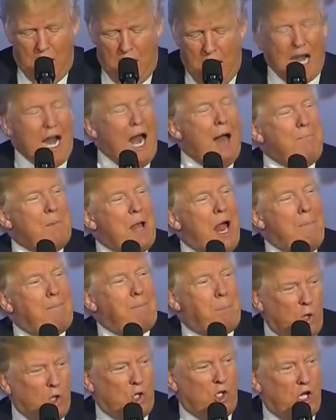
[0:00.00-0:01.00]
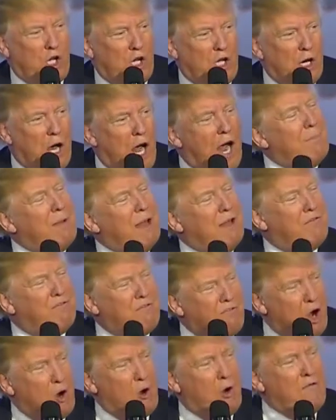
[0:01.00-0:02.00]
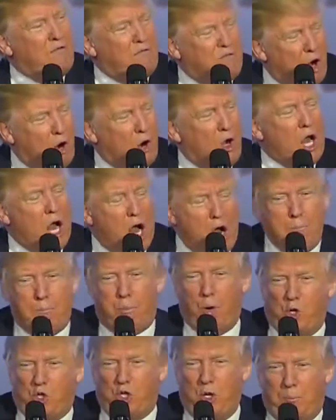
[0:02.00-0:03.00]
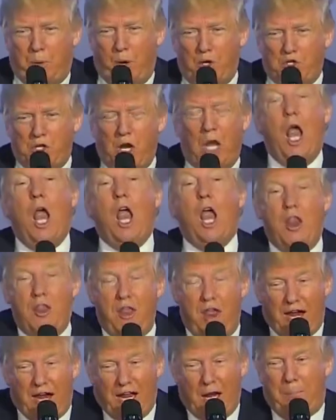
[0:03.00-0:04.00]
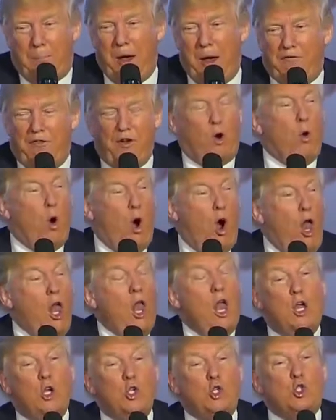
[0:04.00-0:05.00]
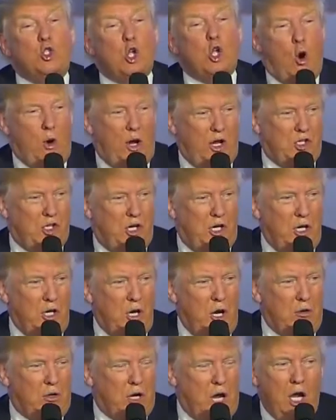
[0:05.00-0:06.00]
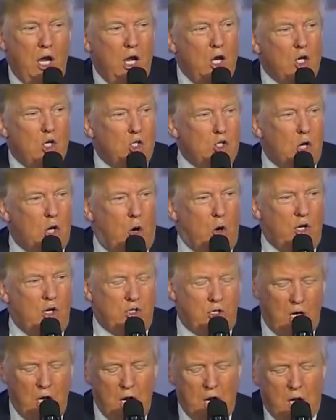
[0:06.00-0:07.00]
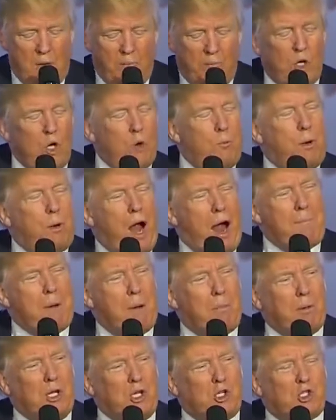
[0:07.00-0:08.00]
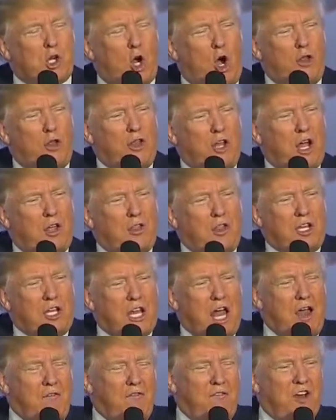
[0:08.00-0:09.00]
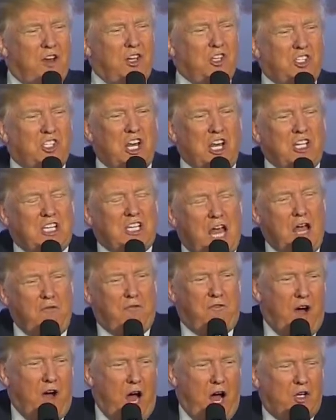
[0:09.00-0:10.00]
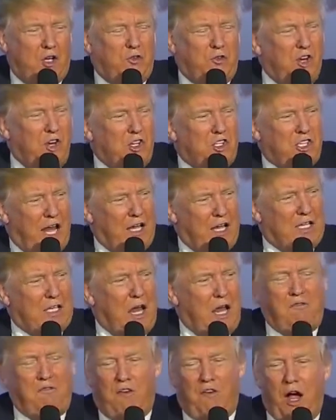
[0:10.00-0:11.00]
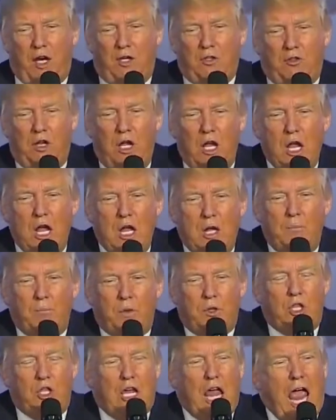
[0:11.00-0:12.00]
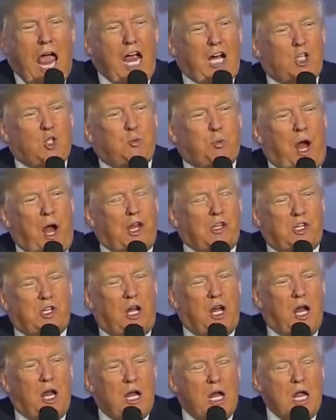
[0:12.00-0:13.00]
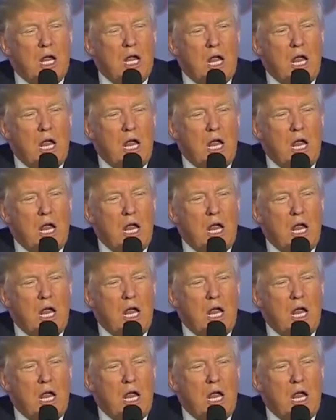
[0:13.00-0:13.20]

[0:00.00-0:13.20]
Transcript: And I'm not pushy. I'm a very, very unpushy person. They're going to pay for the wall. So easy. Okay? So easy. You probably saw the other day Vicente Fox, the ex-president.